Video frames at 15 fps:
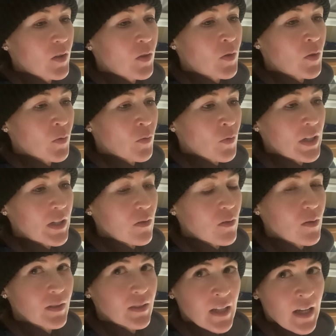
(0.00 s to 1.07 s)
the
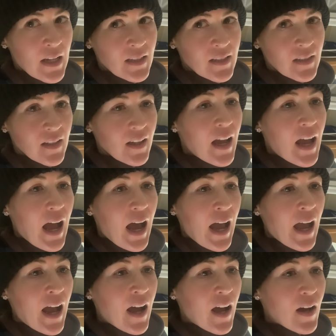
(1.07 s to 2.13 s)
real tester. I
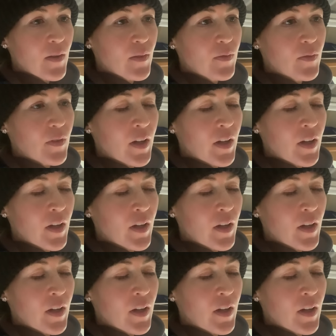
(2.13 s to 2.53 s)
have,